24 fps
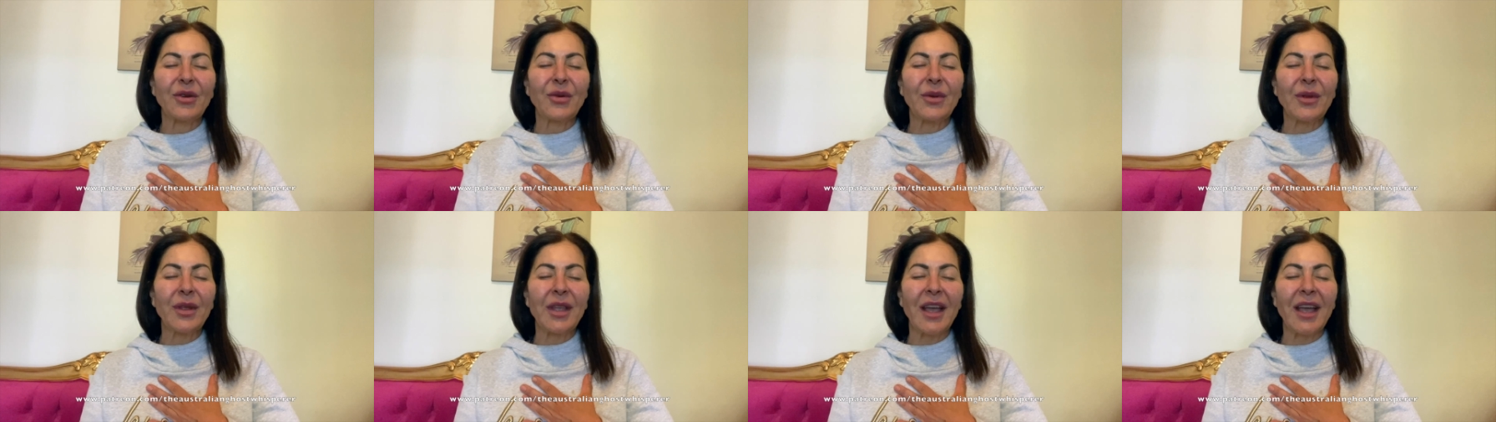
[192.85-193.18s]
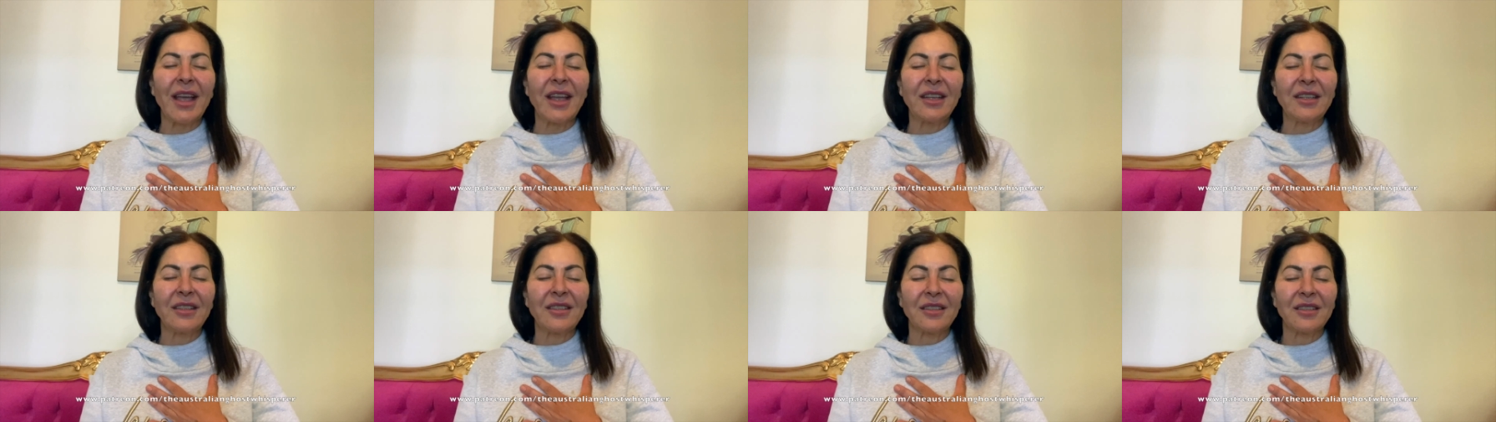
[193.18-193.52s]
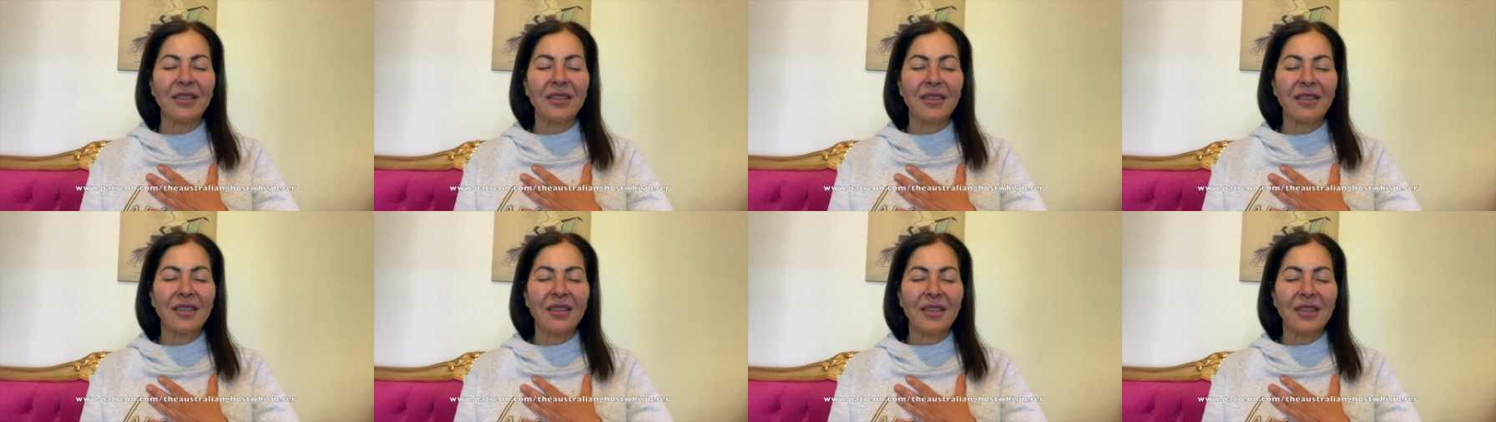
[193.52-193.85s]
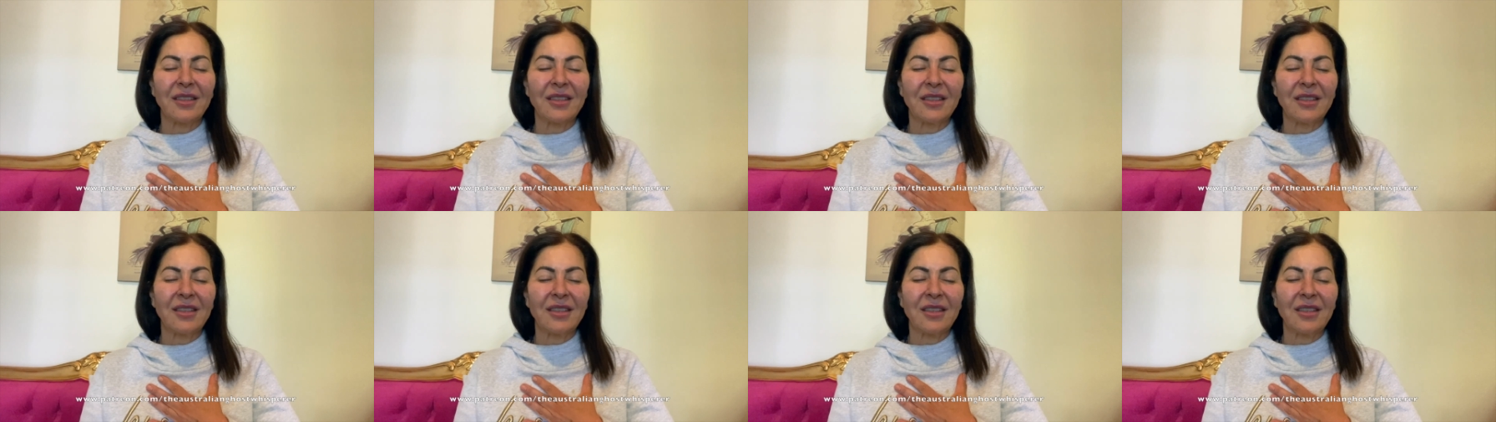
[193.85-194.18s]
create
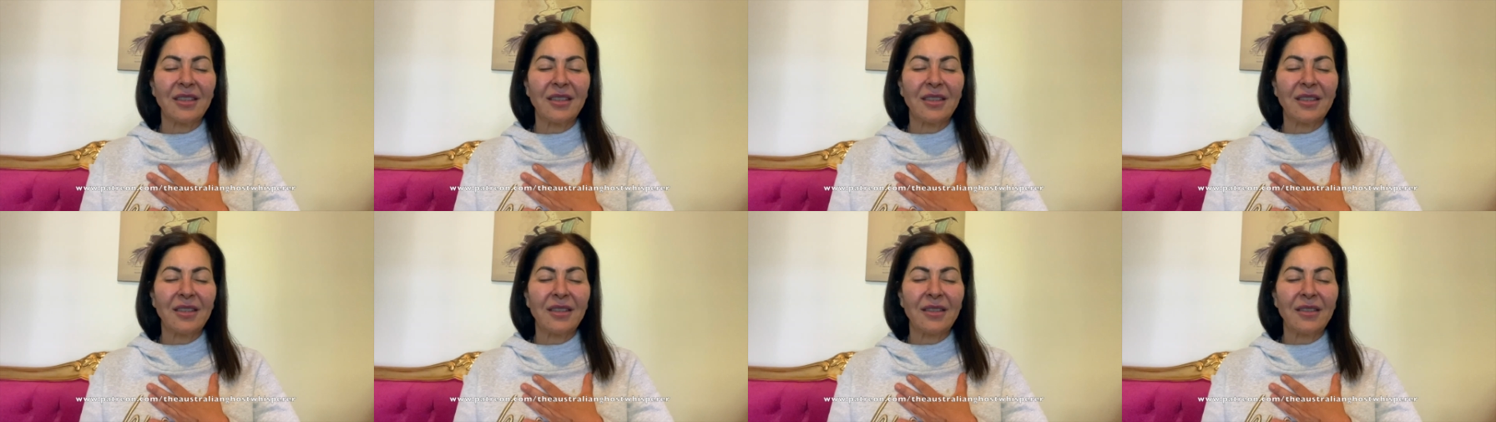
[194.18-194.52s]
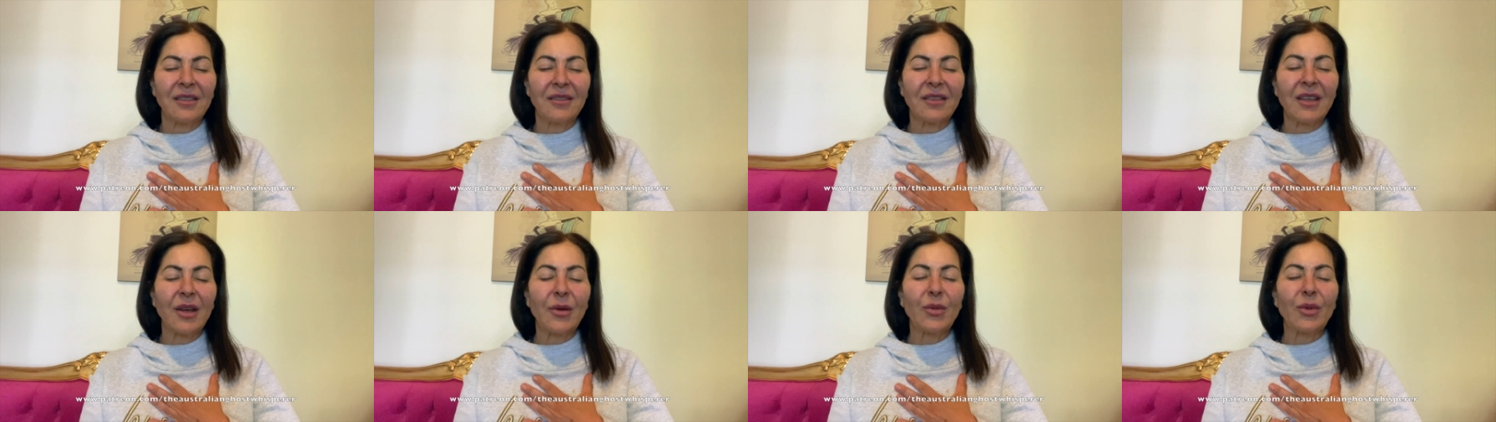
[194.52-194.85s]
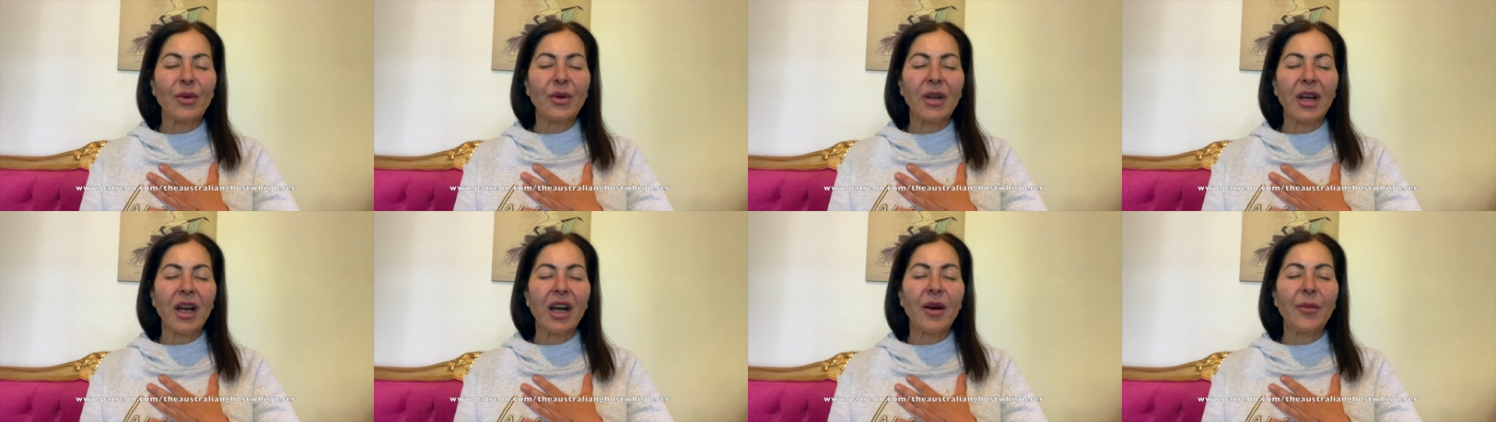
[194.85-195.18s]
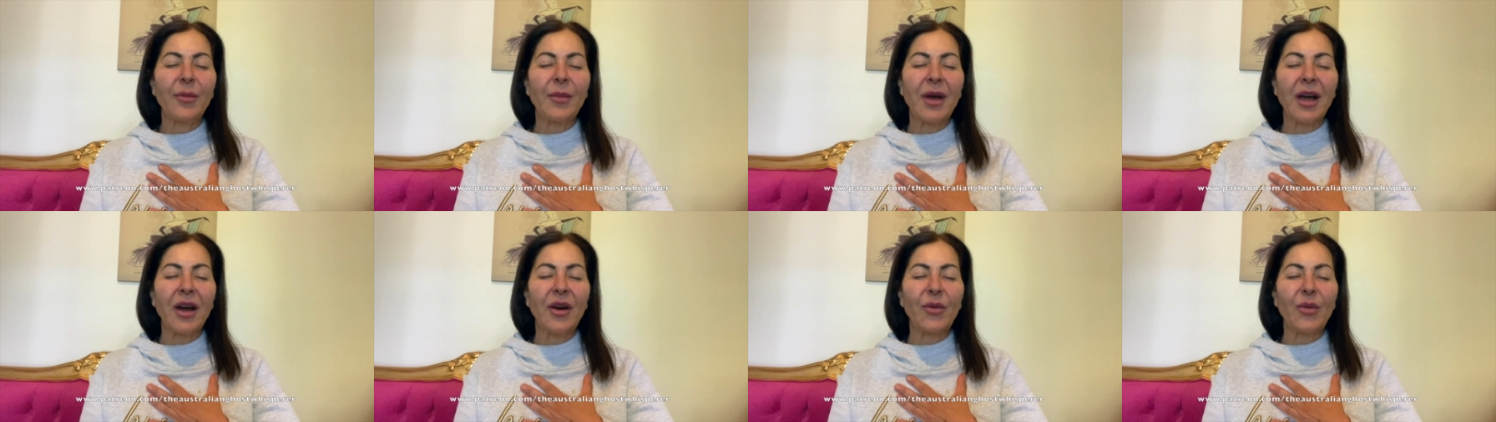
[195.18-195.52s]
that will
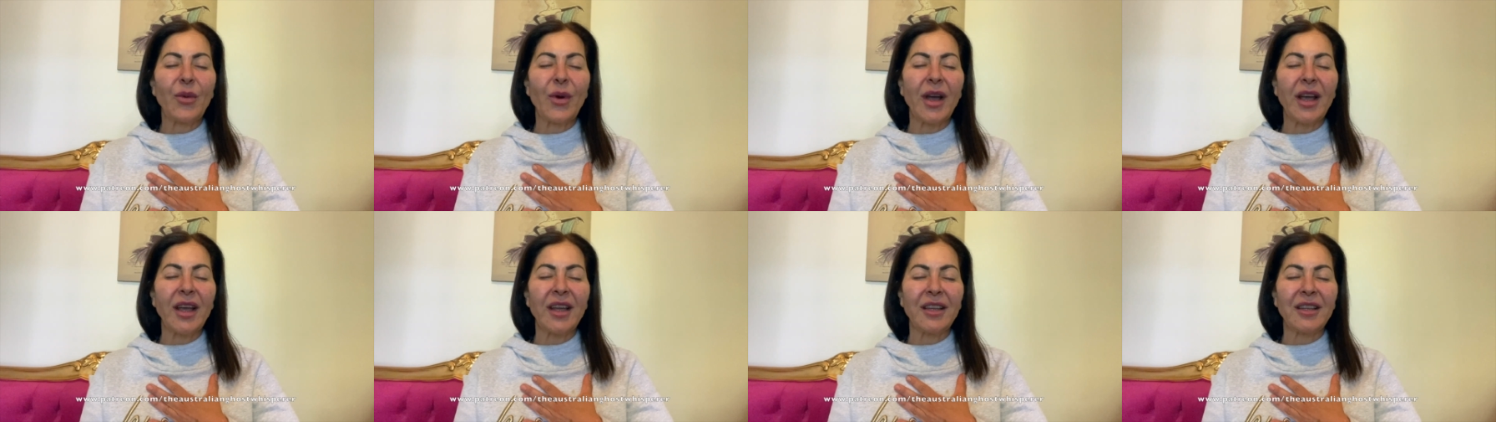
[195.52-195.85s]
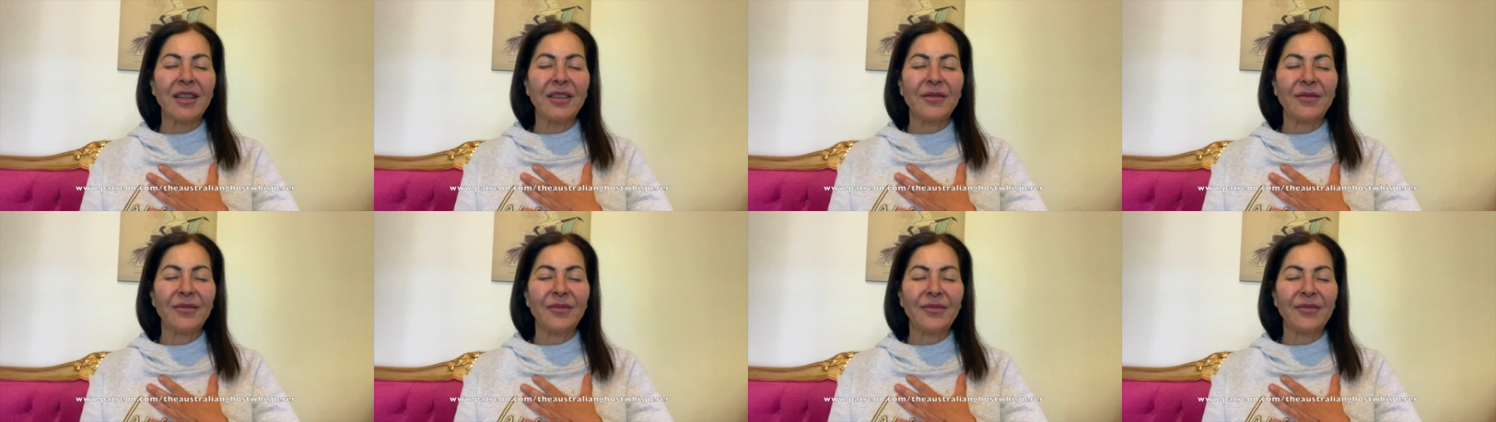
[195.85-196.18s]
come our way.